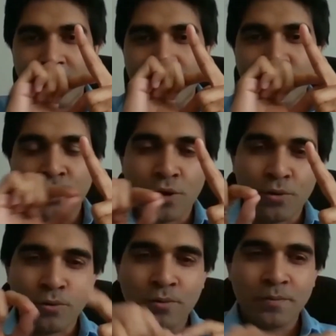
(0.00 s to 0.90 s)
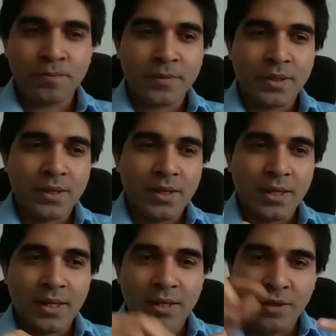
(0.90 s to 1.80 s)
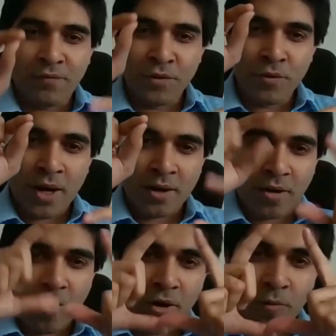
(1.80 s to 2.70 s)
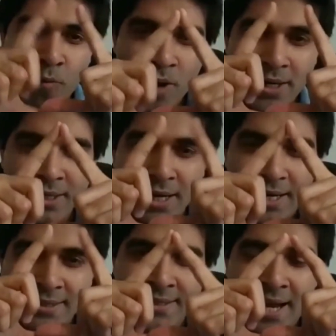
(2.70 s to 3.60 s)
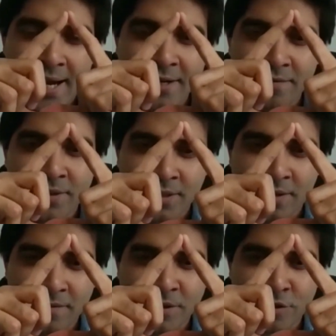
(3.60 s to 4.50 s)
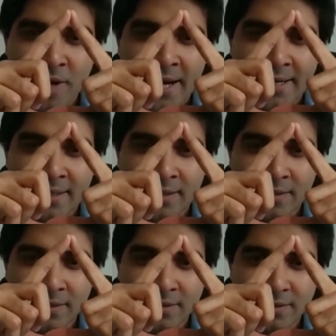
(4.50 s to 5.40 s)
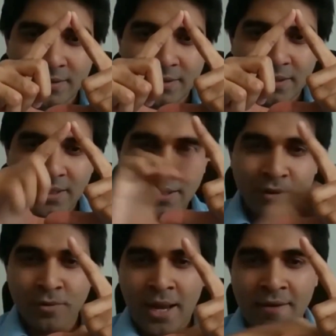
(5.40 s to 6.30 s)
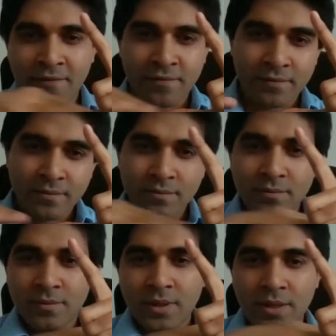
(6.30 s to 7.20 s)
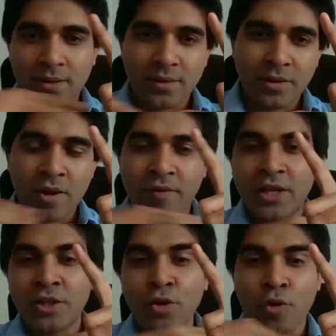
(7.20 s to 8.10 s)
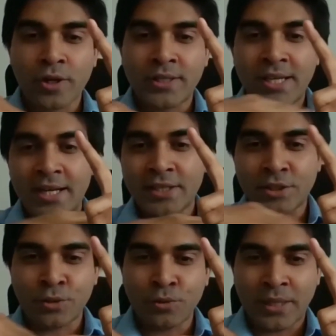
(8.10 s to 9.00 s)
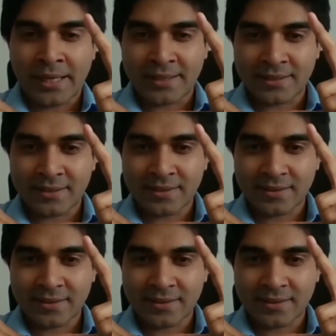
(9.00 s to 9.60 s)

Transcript: So if you are on one side of the triangle, you have ignored the other two things.